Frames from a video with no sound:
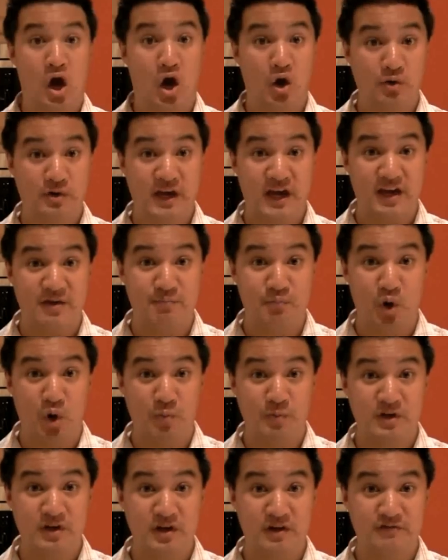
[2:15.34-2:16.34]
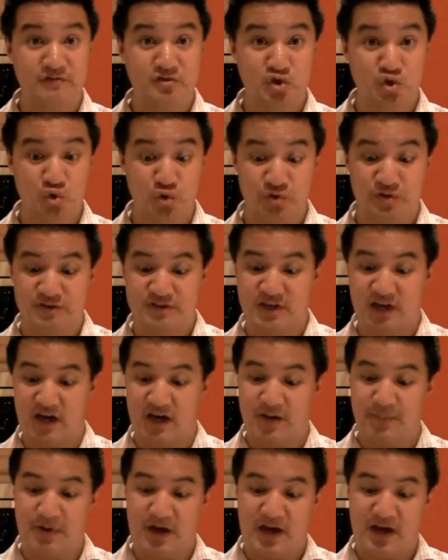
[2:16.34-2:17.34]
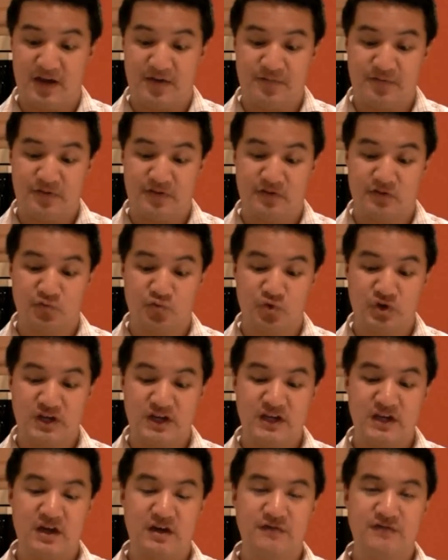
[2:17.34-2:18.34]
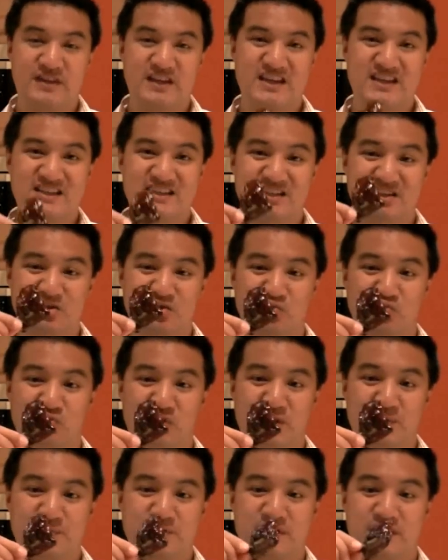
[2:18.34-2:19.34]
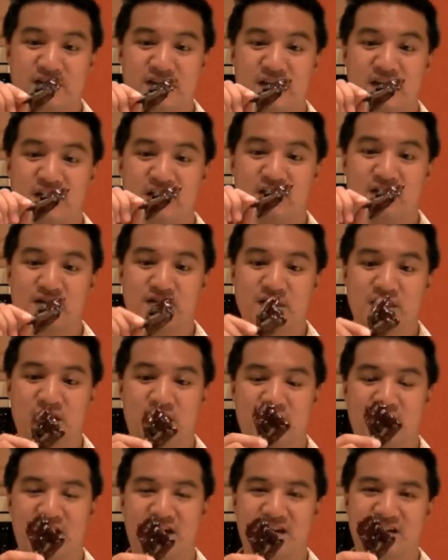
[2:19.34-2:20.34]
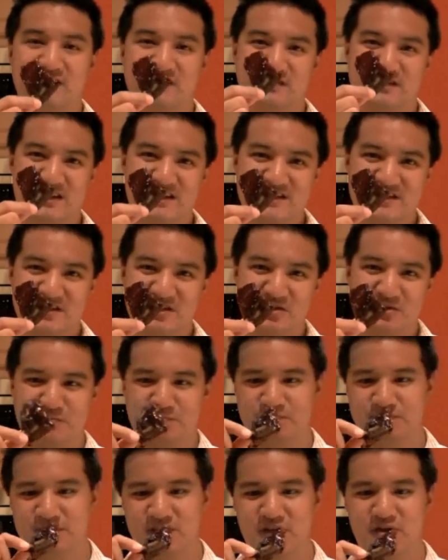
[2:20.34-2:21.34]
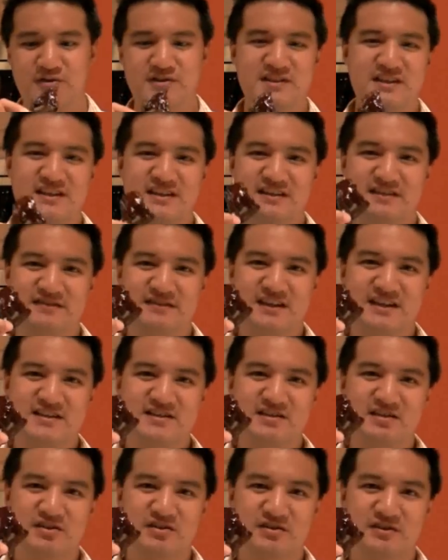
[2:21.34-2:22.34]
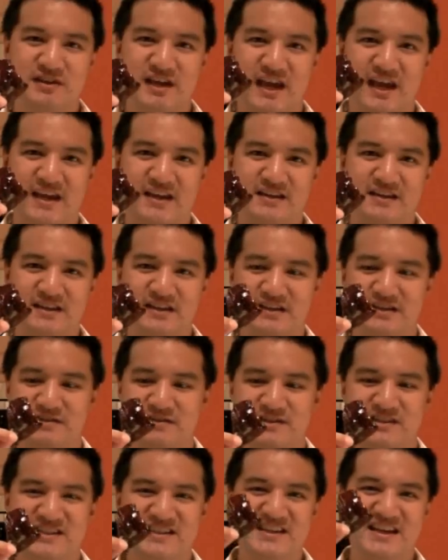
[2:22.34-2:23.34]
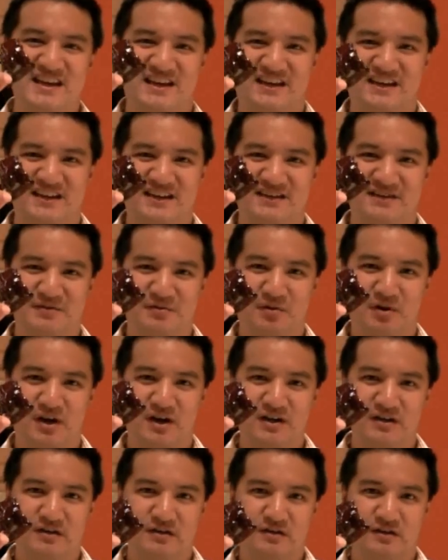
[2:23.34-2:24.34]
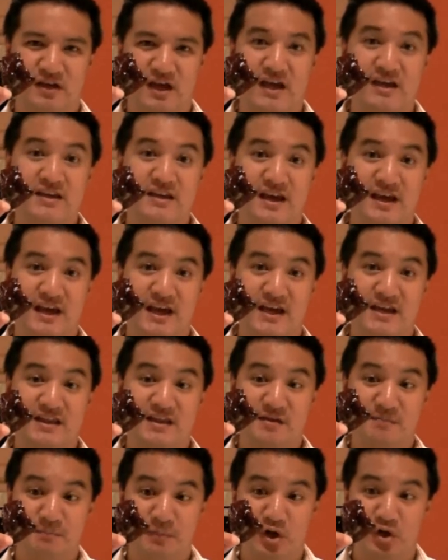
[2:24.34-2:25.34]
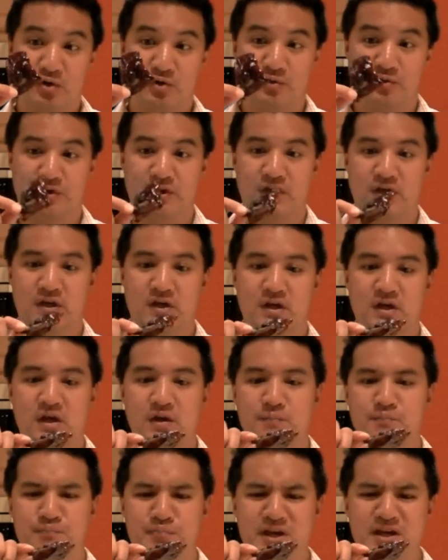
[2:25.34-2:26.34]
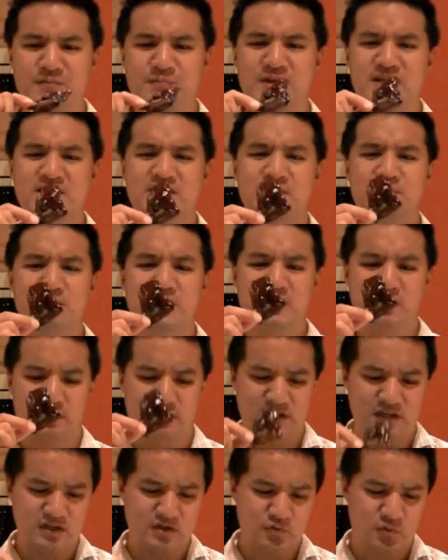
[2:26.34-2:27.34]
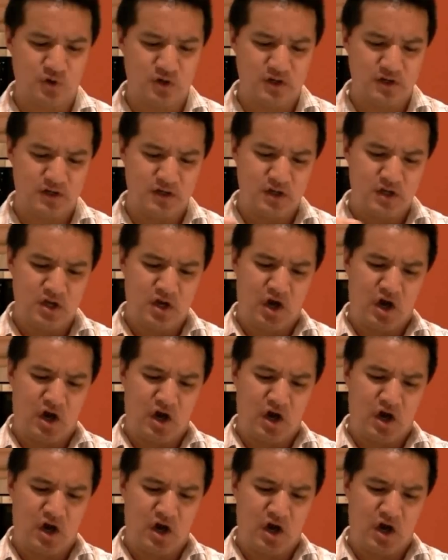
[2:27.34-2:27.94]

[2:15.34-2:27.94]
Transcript: Okay, moment of truth time. I have 3 of these little ribs on here. Got a nice little, you know, it's like a nice little handy stick, right? AKA the bone. Big piece of meat on this one.